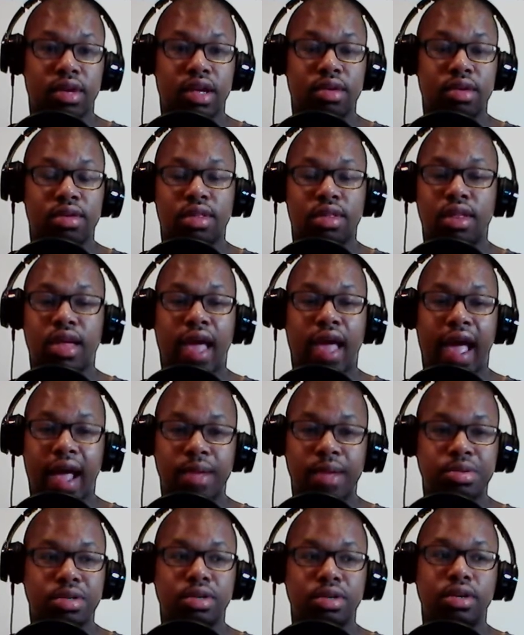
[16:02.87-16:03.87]
It was
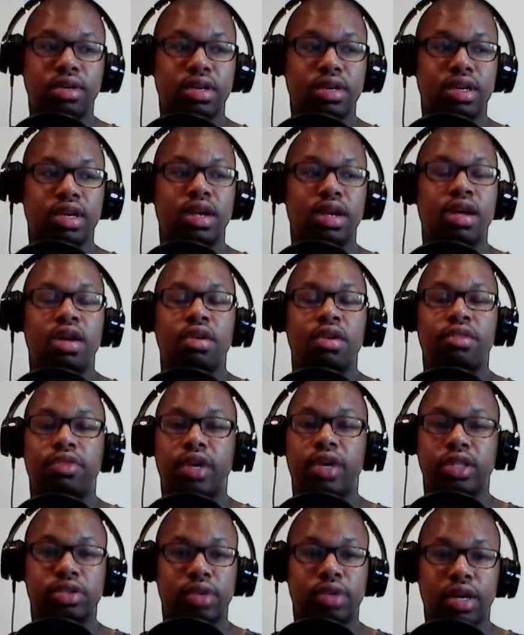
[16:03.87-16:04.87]
absolutely
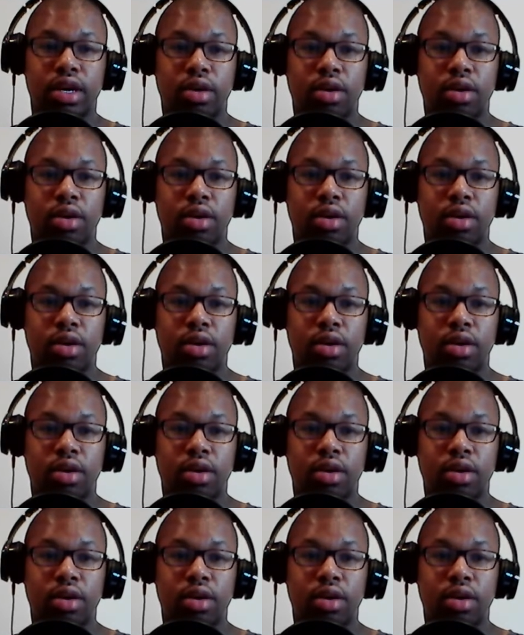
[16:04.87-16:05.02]
frustrating